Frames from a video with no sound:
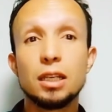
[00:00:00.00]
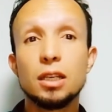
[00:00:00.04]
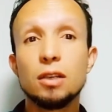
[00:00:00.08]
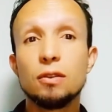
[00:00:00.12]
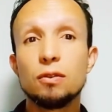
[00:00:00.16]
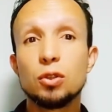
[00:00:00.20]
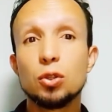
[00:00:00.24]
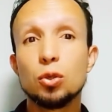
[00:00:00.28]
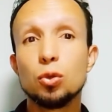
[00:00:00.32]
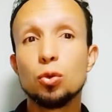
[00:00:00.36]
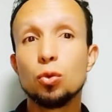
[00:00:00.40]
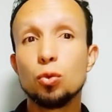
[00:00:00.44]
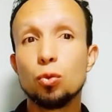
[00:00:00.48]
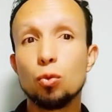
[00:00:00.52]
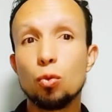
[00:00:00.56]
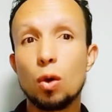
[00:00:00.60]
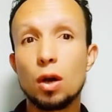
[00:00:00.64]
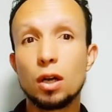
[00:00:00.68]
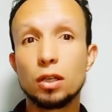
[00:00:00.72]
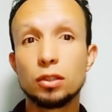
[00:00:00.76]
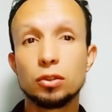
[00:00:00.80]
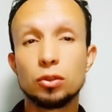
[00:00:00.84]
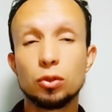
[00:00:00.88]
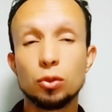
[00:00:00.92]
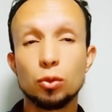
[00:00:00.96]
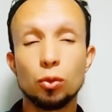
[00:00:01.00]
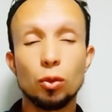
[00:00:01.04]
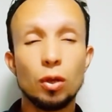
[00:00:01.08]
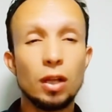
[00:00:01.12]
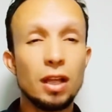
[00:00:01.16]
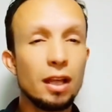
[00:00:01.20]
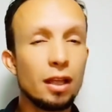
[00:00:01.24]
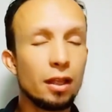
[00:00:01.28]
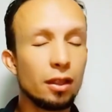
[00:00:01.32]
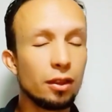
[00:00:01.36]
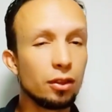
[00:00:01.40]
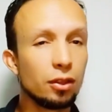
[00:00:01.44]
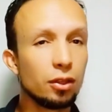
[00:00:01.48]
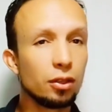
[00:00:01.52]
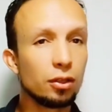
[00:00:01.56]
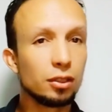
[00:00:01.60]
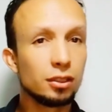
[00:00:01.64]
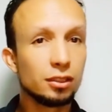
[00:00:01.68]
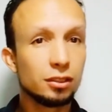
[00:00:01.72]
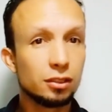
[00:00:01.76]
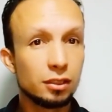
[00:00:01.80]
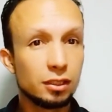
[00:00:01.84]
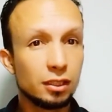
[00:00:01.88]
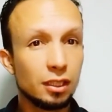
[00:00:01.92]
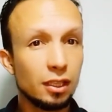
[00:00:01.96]
if you want to.
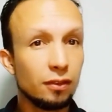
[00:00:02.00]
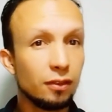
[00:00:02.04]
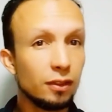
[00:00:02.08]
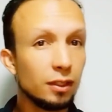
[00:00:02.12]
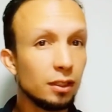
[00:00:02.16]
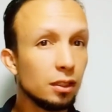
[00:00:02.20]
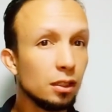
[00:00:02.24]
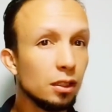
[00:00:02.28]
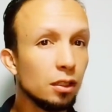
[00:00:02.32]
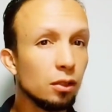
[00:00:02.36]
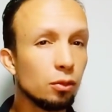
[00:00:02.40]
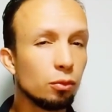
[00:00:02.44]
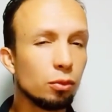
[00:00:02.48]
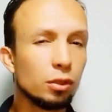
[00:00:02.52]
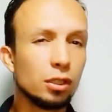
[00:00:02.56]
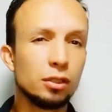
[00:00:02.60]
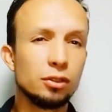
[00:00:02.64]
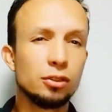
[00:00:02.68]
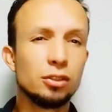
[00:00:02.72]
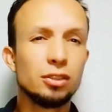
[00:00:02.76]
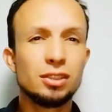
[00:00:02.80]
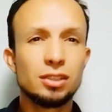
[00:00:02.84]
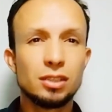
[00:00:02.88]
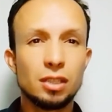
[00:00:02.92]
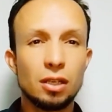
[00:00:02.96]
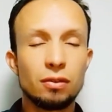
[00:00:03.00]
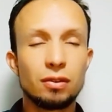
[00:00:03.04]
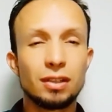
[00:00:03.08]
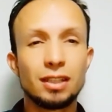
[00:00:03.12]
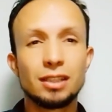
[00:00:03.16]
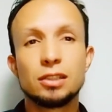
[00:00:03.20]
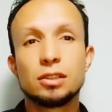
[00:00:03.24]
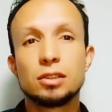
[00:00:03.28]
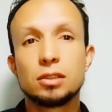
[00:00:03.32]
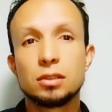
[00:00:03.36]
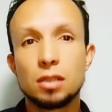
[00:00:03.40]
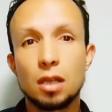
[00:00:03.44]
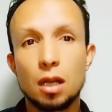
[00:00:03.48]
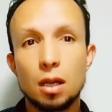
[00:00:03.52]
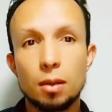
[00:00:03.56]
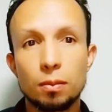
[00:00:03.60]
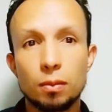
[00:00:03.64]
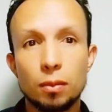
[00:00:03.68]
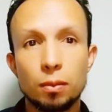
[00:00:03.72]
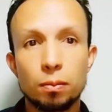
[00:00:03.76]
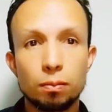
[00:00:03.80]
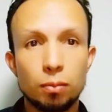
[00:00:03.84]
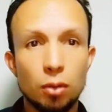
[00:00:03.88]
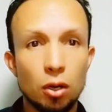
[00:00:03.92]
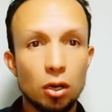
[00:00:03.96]
There are several, well, not several,
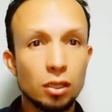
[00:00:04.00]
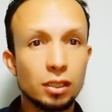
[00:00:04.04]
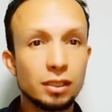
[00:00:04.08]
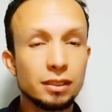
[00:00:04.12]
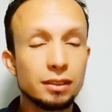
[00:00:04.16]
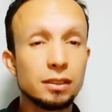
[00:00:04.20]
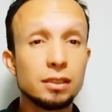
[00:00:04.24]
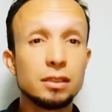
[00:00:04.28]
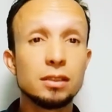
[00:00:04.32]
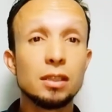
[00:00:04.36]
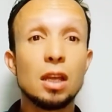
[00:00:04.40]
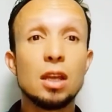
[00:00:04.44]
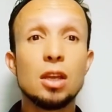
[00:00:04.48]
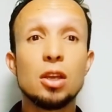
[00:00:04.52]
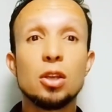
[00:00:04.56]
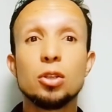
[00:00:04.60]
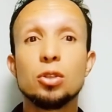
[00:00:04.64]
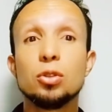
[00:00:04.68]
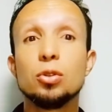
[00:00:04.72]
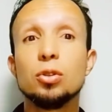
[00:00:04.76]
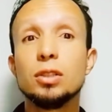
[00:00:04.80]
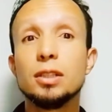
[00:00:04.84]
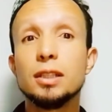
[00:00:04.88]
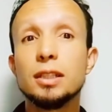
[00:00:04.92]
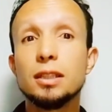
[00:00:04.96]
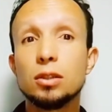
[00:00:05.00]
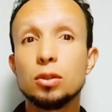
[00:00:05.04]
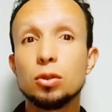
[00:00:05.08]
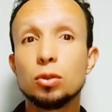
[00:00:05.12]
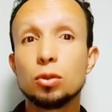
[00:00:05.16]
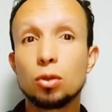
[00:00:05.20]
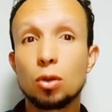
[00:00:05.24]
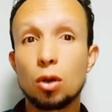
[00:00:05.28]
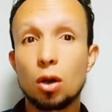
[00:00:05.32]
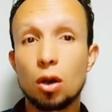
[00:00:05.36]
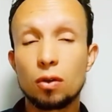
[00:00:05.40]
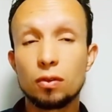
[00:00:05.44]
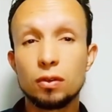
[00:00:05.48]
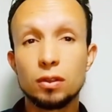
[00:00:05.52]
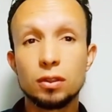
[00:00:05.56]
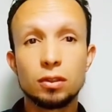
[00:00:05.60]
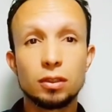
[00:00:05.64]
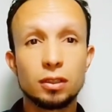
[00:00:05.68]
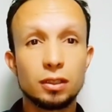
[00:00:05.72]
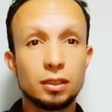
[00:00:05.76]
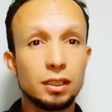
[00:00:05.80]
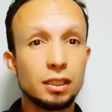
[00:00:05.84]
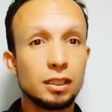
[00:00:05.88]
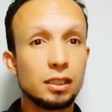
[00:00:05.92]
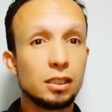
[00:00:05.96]
some policies you need to
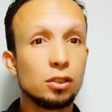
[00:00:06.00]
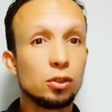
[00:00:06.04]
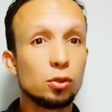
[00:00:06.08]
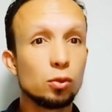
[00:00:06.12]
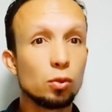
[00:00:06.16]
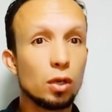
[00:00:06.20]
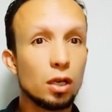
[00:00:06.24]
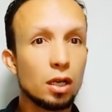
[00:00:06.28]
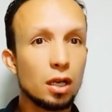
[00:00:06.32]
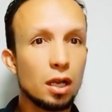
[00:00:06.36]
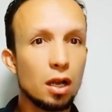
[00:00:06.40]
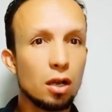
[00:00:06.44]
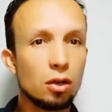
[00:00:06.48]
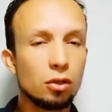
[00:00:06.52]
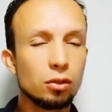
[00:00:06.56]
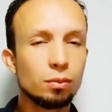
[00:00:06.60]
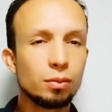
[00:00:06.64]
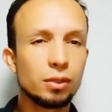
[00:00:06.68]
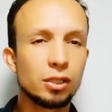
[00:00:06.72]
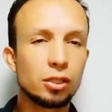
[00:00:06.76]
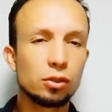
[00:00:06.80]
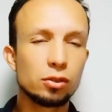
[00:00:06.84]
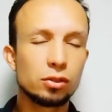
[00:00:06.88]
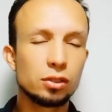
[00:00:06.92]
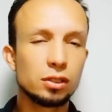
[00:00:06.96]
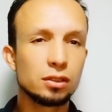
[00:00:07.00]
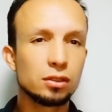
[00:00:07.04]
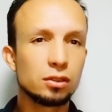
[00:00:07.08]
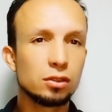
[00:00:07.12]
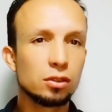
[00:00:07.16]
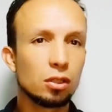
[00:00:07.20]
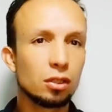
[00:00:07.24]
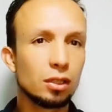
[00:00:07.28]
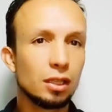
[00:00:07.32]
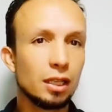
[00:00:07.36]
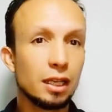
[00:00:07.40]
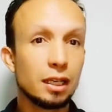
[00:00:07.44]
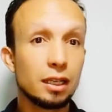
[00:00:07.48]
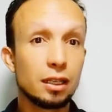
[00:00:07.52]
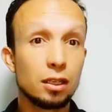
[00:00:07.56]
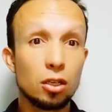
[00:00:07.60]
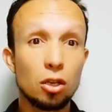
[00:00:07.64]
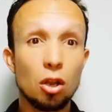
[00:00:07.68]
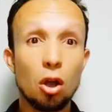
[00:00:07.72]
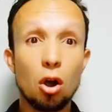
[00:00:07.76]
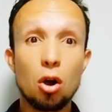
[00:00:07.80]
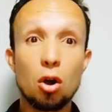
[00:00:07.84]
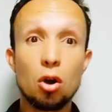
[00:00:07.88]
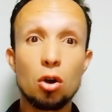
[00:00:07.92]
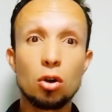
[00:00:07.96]
cover or take into account because it's not like
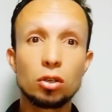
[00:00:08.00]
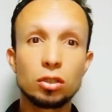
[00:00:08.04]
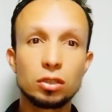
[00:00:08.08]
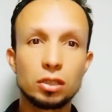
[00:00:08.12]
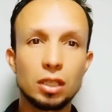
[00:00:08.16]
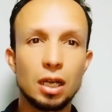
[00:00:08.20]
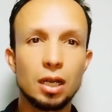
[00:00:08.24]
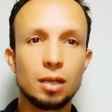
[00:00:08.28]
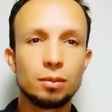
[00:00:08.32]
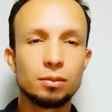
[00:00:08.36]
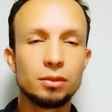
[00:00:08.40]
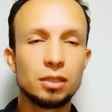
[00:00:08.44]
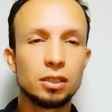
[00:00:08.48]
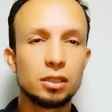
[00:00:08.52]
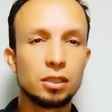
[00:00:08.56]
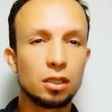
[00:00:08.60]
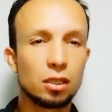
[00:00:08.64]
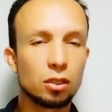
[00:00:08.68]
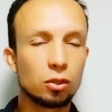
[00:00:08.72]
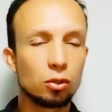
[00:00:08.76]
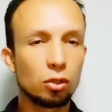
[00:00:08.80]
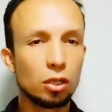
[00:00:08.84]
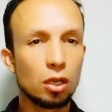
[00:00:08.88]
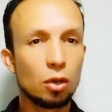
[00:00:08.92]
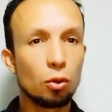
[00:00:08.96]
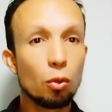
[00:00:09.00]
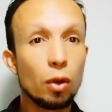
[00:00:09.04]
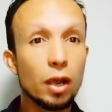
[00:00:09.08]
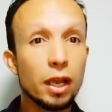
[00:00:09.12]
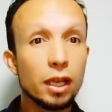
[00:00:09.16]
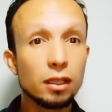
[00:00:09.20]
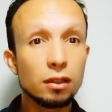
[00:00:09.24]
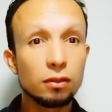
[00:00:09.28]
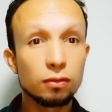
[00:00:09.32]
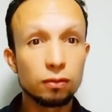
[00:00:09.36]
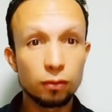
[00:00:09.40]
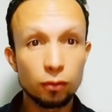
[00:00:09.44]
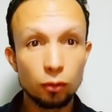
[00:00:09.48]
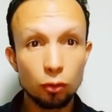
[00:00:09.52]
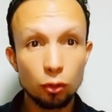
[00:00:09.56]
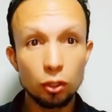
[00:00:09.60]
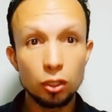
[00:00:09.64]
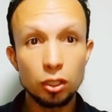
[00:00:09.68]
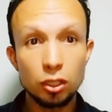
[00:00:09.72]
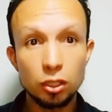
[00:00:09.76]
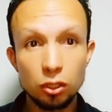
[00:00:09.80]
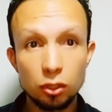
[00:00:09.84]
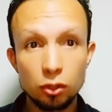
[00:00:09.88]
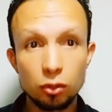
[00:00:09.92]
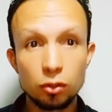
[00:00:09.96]
long time that they are going to wait
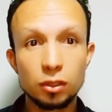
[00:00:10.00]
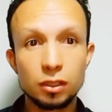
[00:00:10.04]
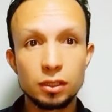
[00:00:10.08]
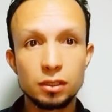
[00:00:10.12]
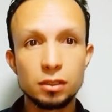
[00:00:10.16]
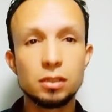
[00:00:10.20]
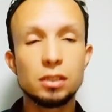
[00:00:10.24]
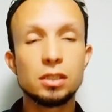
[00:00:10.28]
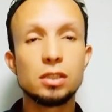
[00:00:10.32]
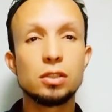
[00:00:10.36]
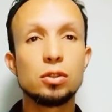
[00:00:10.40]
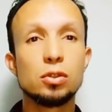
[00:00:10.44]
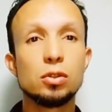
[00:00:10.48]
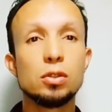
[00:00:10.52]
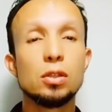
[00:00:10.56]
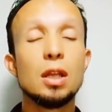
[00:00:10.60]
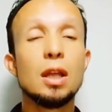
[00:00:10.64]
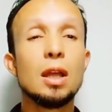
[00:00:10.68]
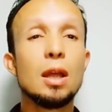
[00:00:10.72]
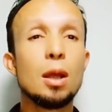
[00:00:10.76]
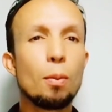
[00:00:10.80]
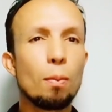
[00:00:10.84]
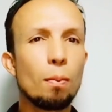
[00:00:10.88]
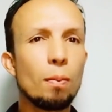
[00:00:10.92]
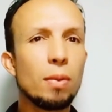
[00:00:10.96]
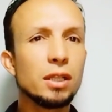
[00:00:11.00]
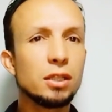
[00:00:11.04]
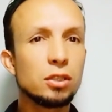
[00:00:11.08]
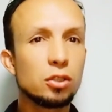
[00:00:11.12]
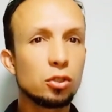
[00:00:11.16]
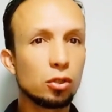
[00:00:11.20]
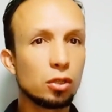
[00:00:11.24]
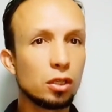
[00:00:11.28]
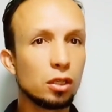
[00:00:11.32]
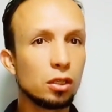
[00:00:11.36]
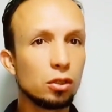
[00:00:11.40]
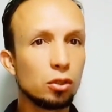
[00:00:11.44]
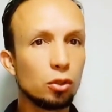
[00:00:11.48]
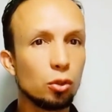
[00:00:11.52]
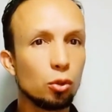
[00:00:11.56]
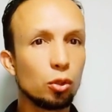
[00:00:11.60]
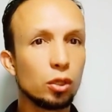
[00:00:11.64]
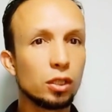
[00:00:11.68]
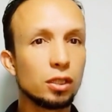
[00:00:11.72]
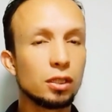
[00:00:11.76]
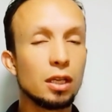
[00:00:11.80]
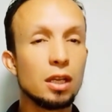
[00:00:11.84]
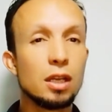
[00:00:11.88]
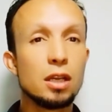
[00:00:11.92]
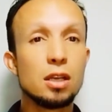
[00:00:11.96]
for your decision, but you can
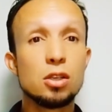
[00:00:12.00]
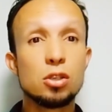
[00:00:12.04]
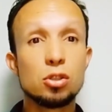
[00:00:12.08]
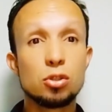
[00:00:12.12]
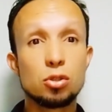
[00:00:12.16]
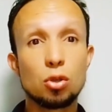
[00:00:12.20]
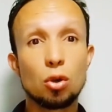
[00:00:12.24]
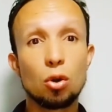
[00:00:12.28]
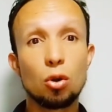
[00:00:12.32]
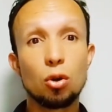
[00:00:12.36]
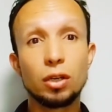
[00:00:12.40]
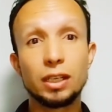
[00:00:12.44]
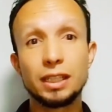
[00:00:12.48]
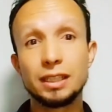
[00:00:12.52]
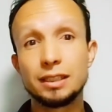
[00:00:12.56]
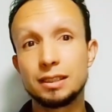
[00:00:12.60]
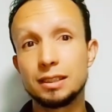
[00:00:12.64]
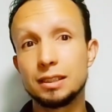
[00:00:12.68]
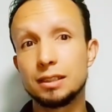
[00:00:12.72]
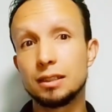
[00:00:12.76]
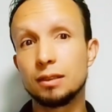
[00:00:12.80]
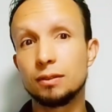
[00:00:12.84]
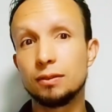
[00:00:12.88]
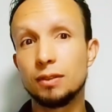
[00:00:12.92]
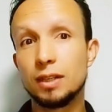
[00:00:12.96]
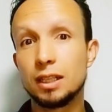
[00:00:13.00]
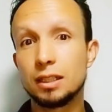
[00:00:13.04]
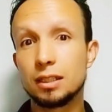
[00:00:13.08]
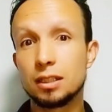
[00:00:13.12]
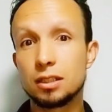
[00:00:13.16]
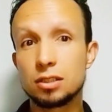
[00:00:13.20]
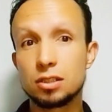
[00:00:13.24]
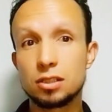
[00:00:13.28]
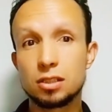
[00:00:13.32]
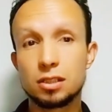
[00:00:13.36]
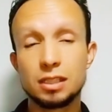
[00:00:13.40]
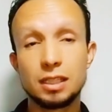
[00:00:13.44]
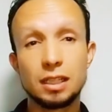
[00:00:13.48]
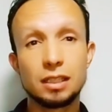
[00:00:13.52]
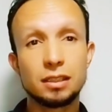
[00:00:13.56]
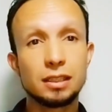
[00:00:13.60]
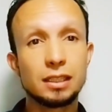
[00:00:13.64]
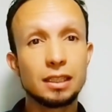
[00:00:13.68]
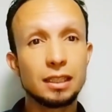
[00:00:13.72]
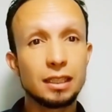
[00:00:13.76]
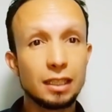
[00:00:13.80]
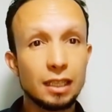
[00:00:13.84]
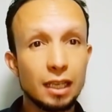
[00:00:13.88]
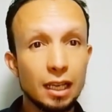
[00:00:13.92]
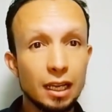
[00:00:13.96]
do it. So it's an advantage.
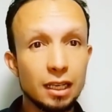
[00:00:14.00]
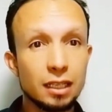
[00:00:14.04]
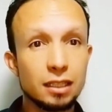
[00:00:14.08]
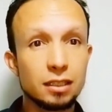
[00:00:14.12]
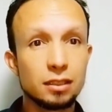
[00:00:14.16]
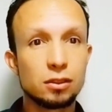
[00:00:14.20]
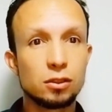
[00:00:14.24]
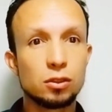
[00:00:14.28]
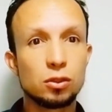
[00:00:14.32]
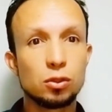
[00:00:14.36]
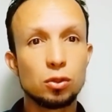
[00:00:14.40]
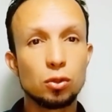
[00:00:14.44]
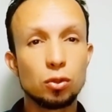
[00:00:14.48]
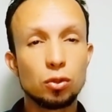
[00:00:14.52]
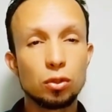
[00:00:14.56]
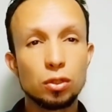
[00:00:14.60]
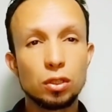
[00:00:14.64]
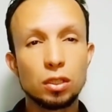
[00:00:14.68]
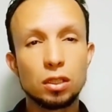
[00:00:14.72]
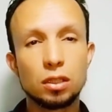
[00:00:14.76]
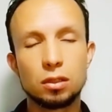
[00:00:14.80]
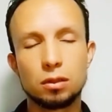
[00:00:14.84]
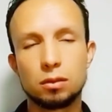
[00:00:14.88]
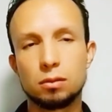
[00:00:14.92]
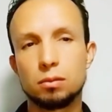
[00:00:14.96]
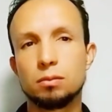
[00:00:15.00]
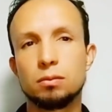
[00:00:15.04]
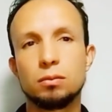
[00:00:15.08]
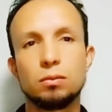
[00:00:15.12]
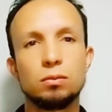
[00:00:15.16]
Just in case you need